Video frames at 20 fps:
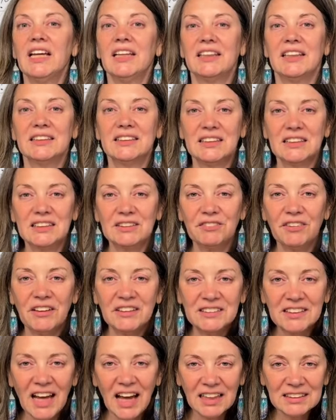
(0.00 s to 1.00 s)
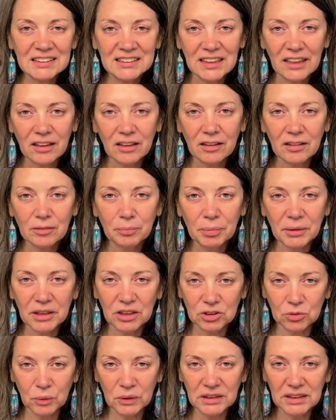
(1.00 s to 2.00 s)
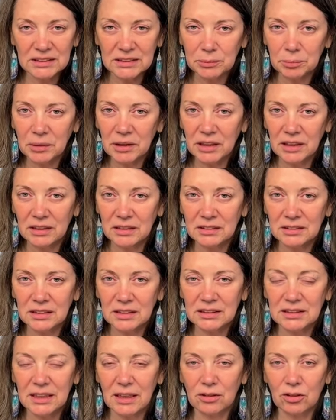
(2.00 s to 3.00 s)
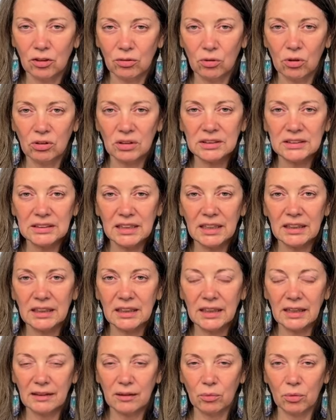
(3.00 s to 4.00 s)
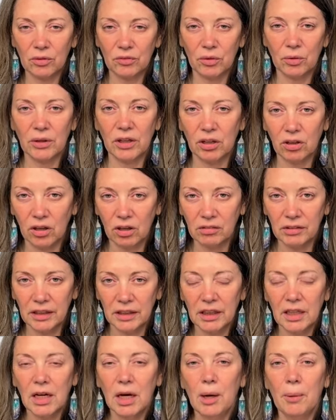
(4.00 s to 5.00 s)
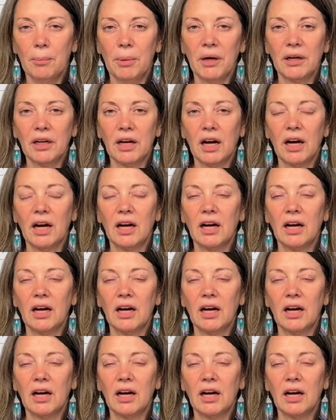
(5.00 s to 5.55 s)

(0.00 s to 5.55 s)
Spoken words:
This is fantastic, because what this means is that you're all excited and that we're voting early. But